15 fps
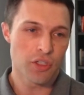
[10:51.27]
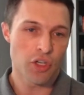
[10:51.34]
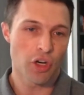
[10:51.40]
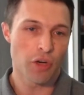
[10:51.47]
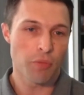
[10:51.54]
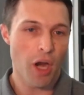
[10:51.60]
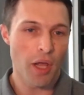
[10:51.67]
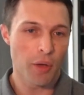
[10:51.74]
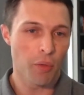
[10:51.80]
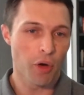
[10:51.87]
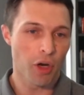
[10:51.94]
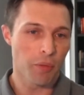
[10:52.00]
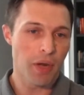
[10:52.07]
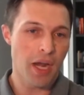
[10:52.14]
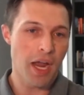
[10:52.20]
sure, it probably
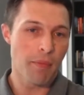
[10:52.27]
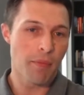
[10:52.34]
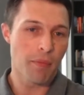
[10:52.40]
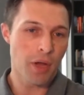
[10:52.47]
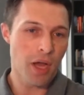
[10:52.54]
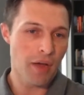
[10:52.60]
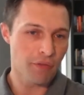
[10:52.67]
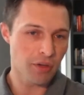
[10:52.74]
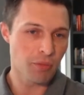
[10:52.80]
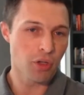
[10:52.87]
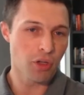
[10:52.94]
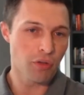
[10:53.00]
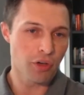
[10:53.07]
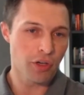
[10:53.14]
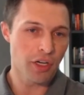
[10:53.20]
work, but I'm
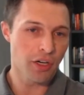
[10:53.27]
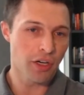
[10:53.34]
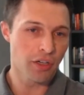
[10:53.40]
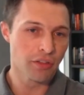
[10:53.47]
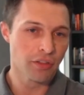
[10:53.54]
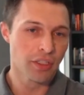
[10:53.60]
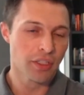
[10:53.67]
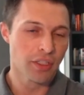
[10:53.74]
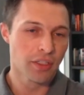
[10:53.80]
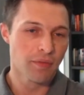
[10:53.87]
comfortable over here.